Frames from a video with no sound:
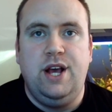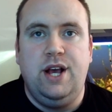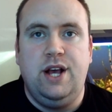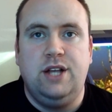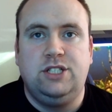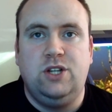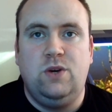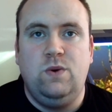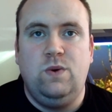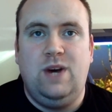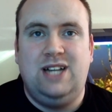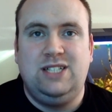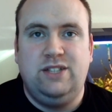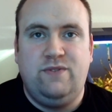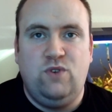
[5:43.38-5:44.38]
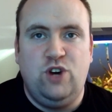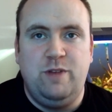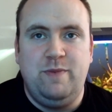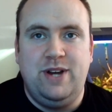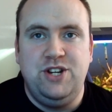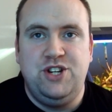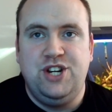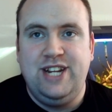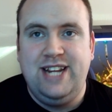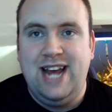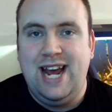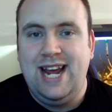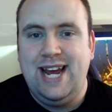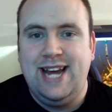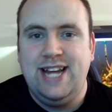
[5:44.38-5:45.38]
So as I've already mentioned,
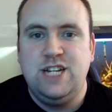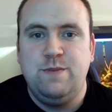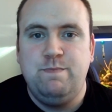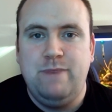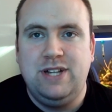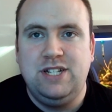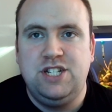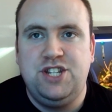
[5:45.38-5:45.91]
KH measures